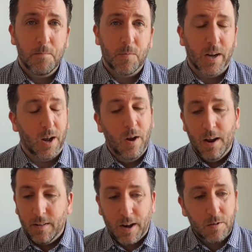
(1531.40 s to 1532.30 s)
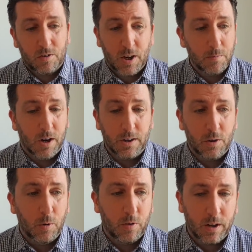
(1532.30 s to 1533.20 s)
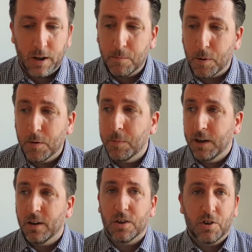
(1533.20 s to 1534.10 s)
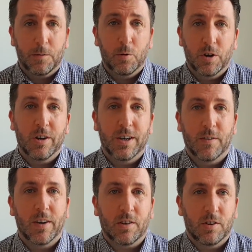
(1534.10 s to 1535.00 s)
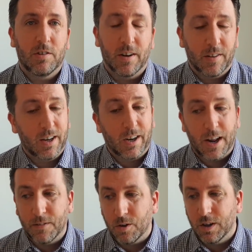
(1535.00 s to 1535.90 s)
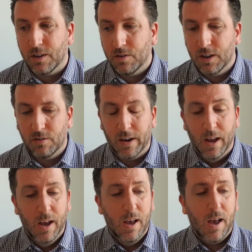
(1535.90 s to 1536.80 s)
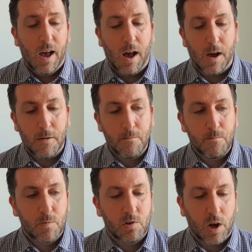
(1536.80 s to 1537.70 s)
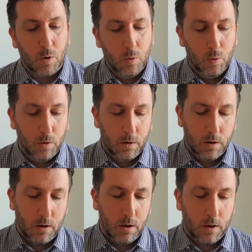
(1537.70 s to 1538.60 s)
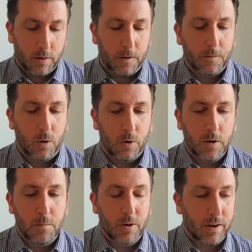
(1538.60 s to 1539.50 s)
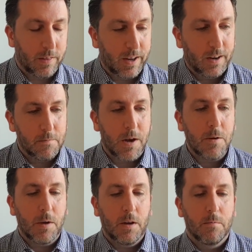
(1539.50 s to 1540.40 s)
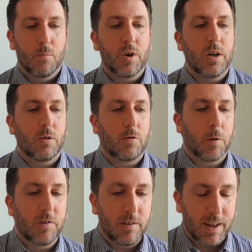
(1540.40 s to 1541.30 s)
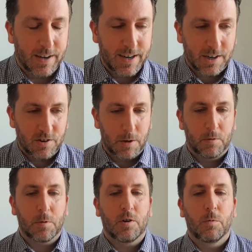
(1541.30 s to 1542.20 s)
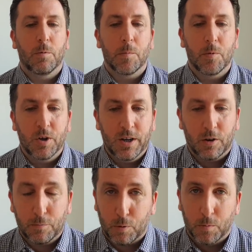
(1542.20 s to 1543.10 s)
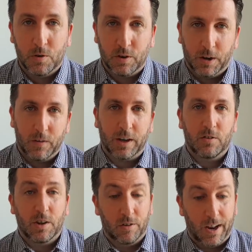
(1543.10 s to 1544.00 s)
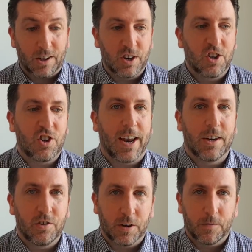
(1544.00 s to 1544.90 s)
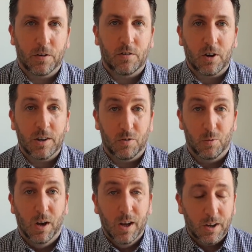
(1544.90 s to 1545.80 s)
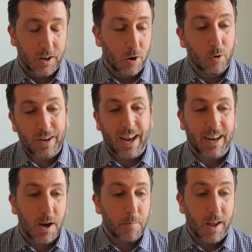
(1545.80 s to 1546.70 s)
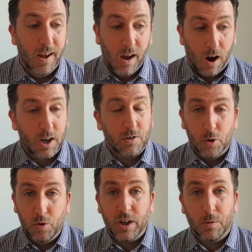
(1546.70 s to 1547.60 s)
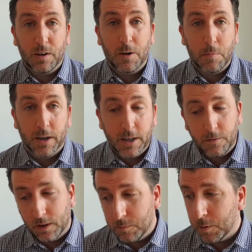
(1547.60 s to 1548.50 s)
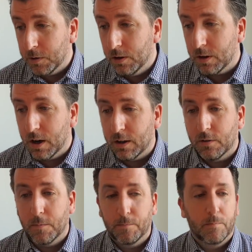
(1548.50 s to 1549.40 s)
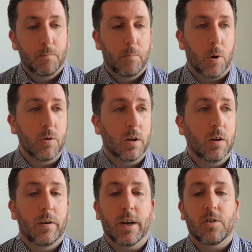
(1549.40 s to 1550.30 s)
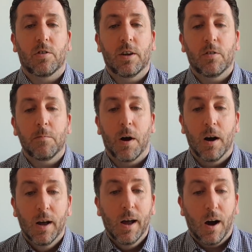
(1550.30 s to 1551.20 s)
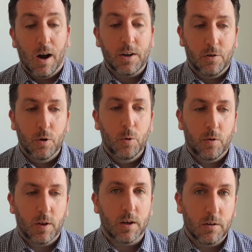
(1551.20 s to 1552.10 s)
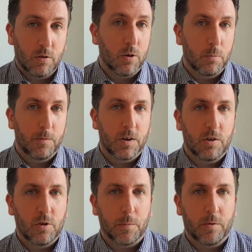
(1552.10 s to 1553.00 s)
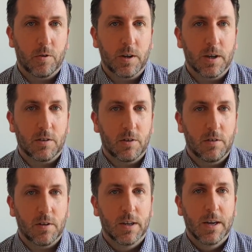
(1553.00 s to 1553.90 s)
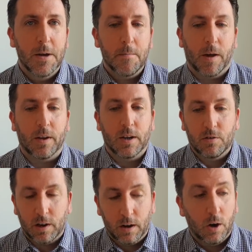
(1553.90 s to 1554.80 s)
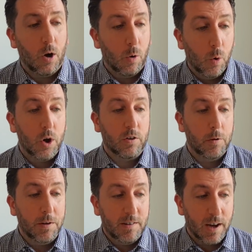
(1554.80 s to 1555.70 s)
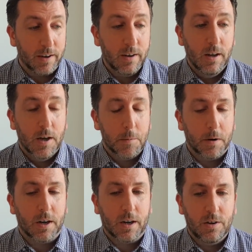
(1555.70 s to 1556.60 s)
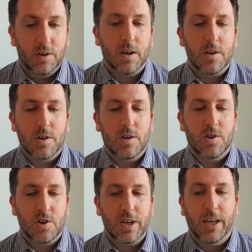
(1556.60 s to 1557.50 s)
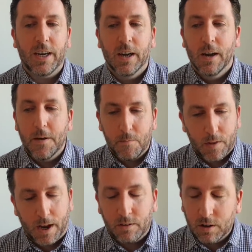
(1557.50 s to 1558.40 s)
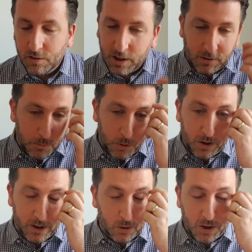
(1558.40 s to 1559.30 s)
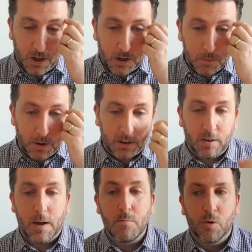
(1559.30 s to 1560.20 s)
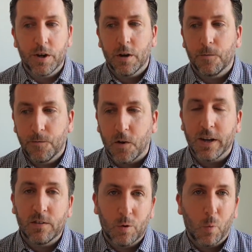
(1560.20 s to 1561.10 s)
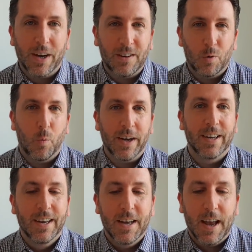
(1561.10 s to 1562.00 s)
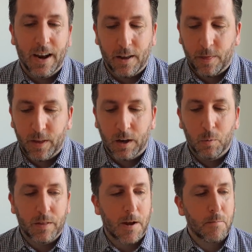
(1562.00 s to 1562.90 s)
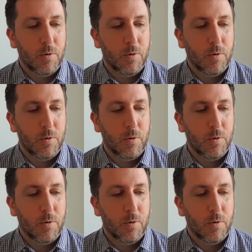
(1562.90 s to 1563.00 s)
They're a team that I do think they'll probably be like the Sheffield United of next season. I think they're going to have a great season. So I think for Hojbjerg, I think maybe Mourinho and Spurs is that next step, especially with what Mourinho's promising of next season, actually challenging for the title, or getting up there. I do genuinely believe, and I'll probably look like an utter plonker next season, but I do think that Tottenham will finish top 3 next season. I think there's still a lot of work to be done, but I can just see, as Arteta put it, and I'll keep coming back to that, Mourinho finds a way to win. And I think with that